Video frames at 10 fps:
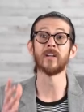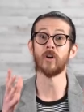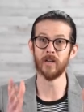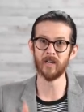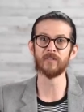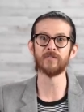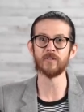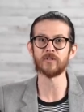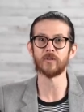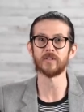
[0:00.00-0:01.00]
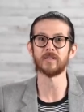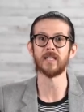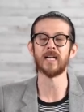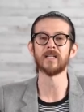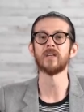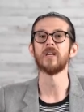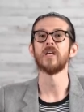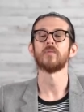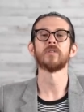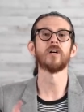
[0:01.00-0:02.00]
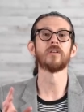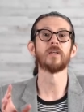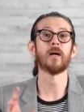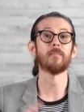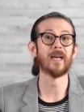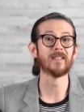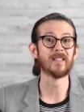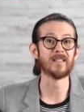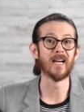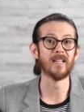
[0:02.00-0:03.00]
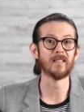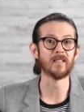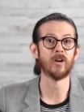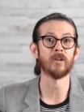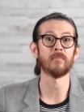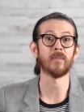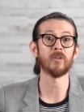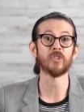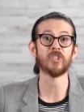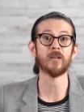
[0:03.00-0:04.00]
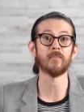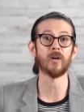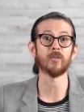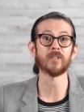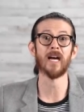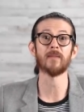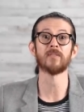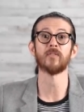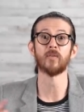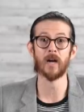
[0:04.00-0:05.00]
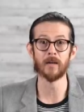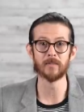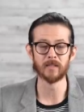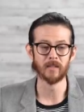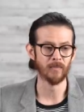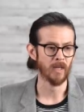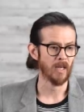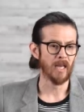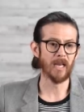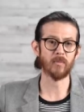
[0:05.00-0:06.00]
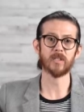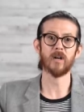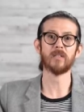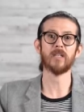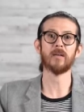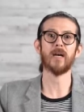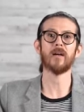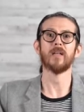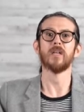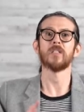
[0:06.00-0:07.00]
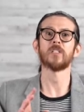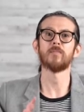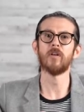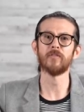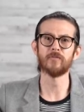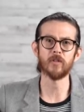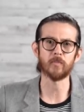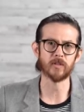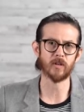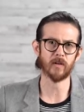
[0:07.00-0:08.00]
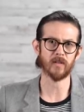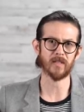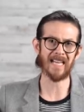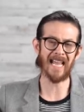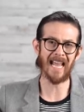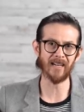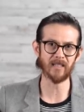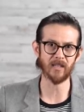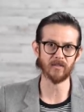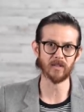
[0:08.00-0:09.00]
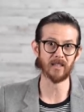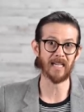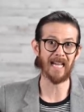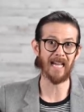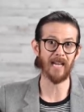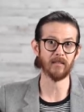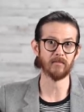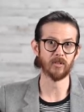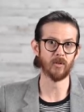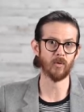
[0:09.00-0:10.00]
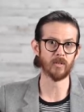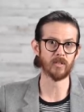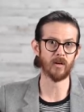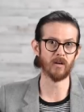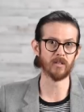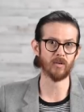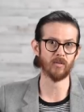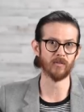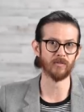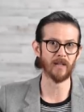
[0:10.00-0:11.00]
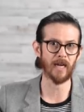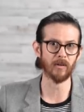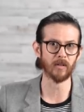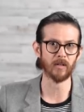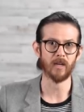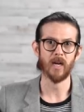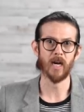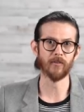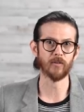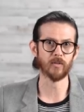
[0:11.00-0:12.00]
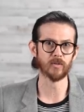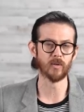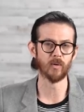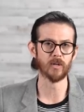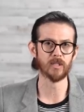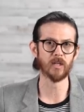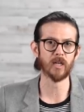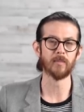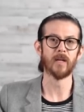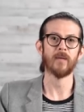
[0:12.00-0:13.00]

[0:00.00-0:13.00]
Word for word: that are in our food sources, guys. We're talking about pesticides that's on most GMO types of crops. And we're talking about small food preservatives and additives that they add. Cornstarch, corn flour, high fructose corn syrup.